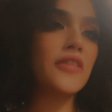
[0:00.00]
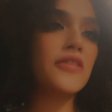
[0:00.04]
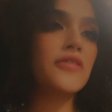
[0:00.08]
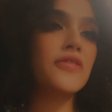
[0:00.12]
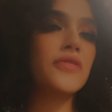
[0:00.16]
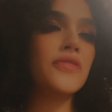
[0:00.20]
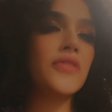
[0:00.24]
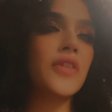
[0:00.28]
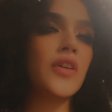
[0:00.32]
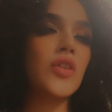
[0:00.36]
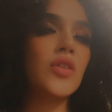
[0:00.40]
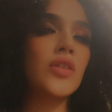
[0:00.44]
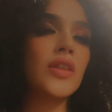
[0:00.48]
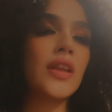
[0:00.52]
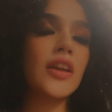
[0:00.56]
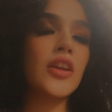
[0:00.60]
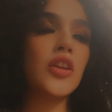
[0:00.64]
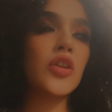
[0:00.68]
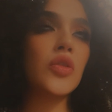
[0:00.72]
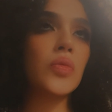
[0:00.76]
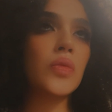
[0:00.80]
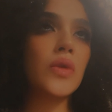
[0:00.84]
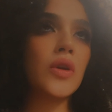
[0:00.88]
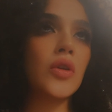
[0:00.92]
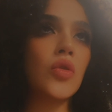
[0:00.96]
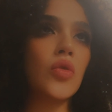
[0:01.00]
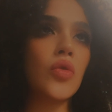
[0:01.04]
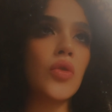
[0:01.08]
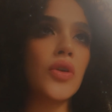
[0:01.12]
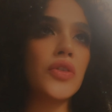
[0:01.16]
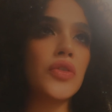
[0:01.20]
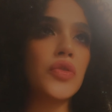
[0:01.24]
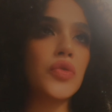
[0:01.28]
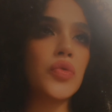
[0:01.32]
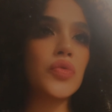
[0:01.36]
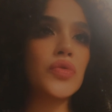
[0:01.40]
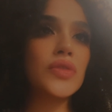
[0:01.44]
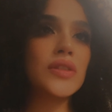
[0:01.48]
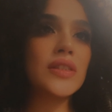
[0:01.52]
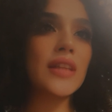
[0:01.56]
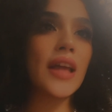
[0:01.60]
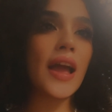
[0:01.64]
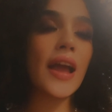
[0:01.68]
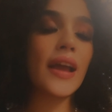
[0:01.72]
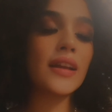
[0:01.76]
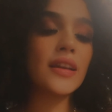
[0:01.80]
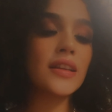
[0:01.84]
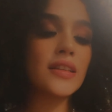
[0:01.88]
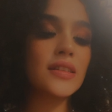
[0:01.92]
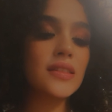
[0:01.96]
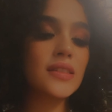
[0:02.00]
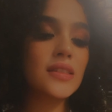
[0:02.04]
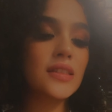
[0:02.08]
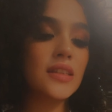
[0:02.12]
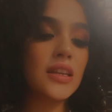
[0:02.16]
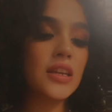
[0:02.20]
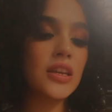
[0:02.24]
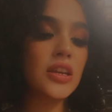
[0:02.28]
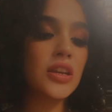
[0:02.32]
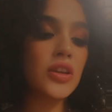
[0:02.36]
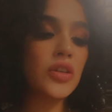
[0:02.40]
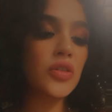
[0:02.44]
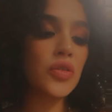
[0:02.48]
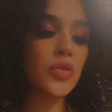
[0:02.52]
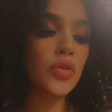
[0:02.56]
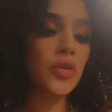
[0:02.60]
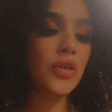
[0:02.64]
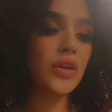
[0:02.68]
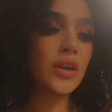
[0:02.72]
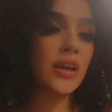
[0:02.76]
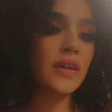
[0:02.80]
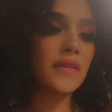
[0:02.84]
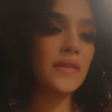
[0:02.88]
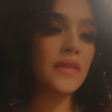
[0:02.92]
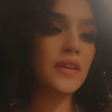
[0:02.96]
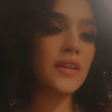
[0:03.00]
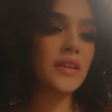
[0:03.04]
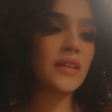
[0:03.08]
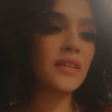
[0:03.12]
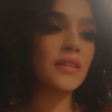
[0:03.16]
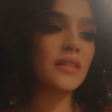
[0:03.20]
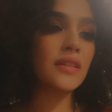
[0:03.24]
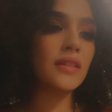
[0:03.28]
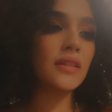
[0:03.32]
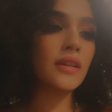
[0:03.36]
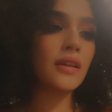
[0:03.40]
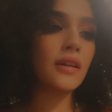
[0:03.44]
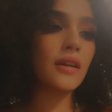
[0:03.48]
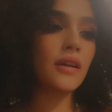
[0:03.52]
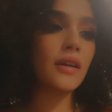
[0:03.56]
felt like you've been going through stagnancy, or even